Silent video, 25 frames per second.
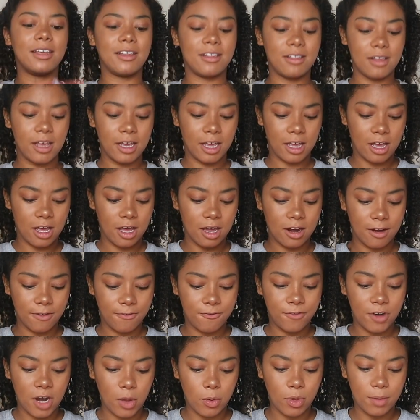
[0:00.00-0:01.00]
it's like a kind
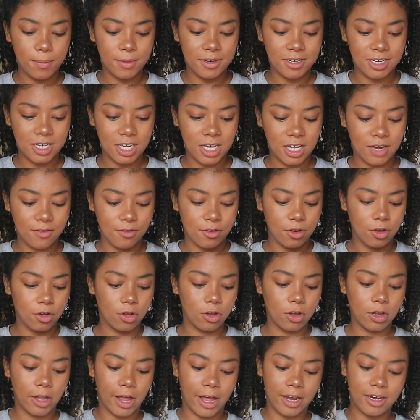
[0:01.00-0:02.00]
of flowy
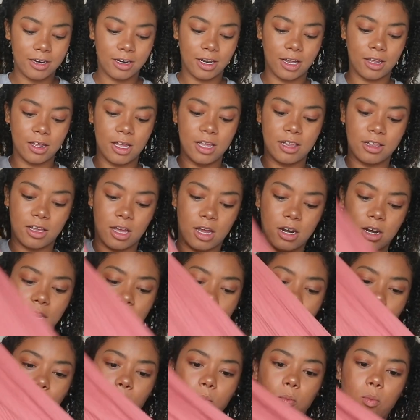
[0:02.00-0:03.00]
material, and it's kind of
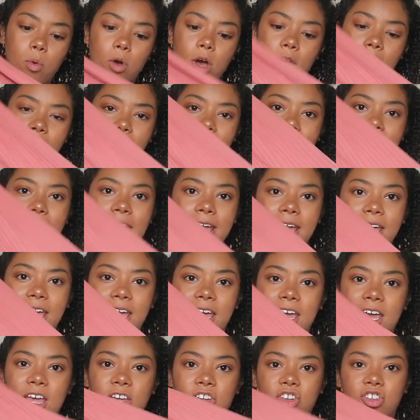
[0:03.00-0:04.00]
like wide
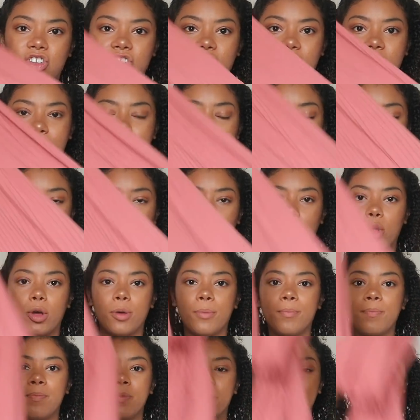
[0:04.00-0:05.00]
leg-ish at the
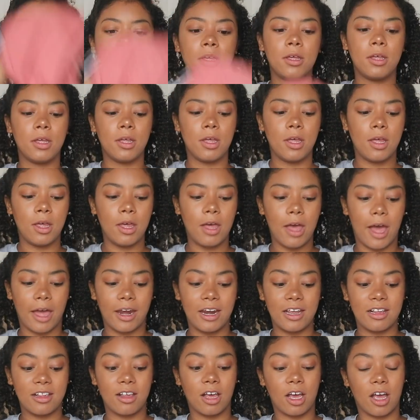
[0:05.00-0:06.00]
bottom,
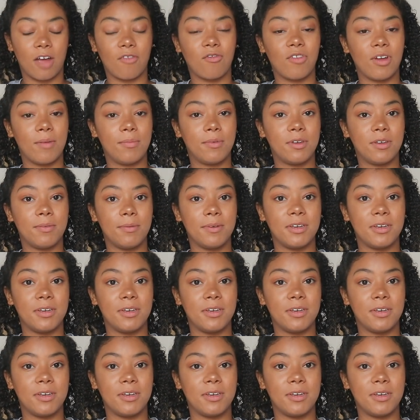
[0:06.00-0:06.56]
and it's like a ribbed